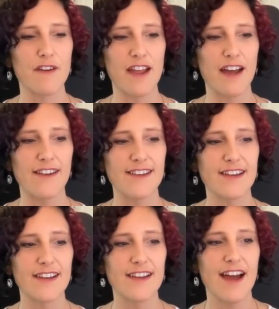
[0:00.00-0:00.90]
And
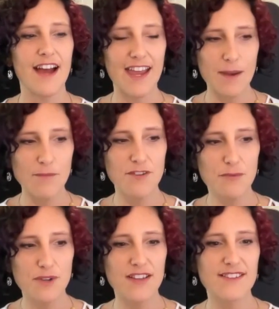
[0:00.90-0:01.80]
I came to the
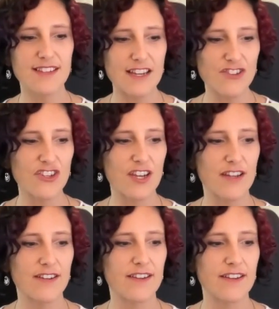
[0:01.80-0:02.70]

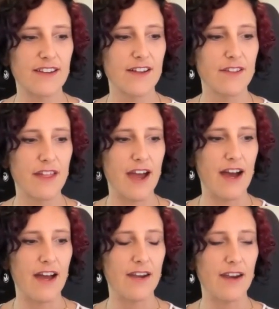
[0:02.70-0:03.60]
realization
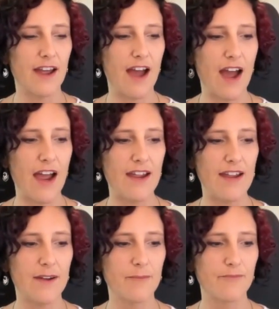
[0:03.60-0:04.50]
that
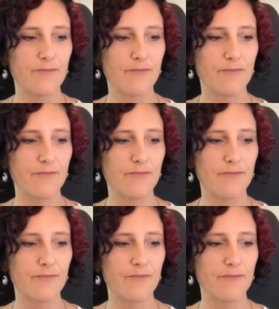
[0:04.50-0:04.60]
I,